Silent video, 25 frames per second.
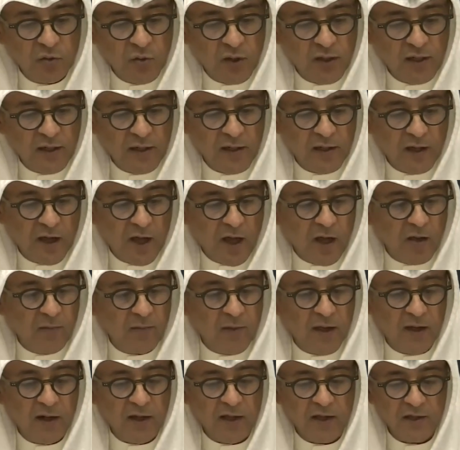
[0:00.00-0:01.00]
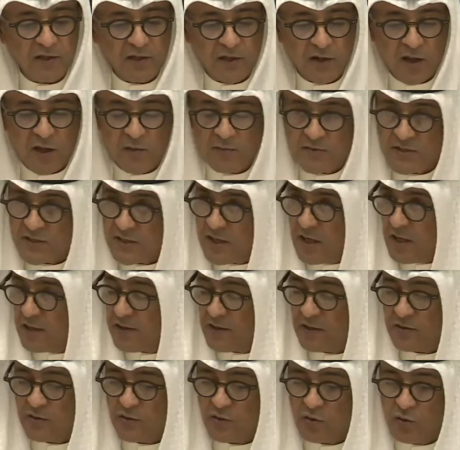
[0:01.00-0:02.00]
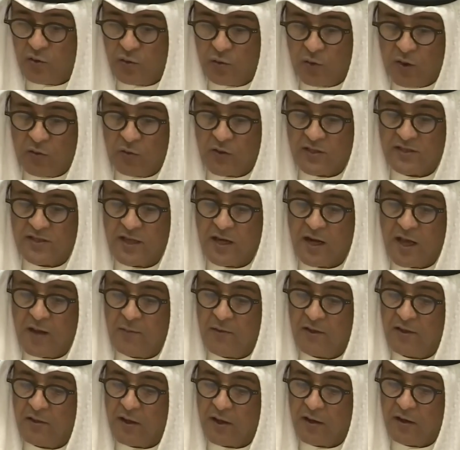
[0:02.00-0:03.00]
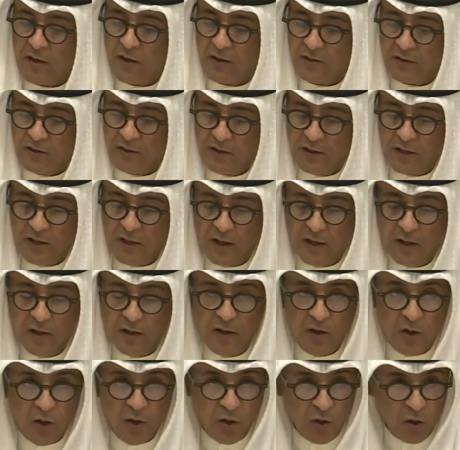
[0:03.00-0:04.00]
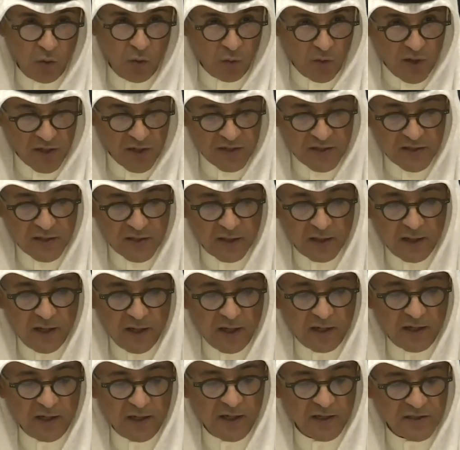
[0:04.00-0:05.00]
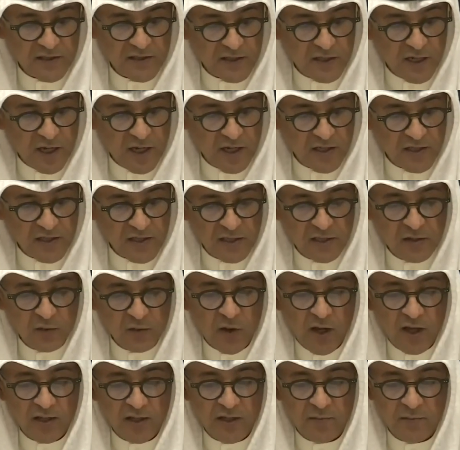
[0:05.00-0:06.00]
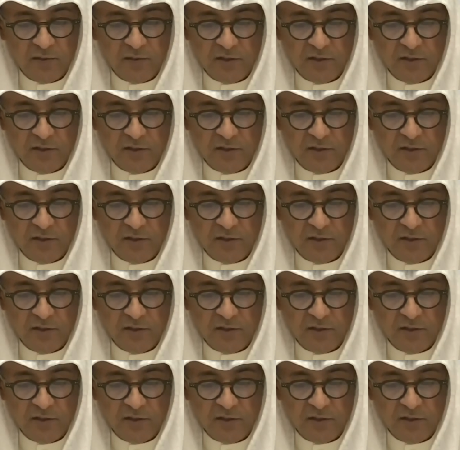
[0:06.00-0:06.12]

is that it must be resolved based on the UN Charter and international law with respect to the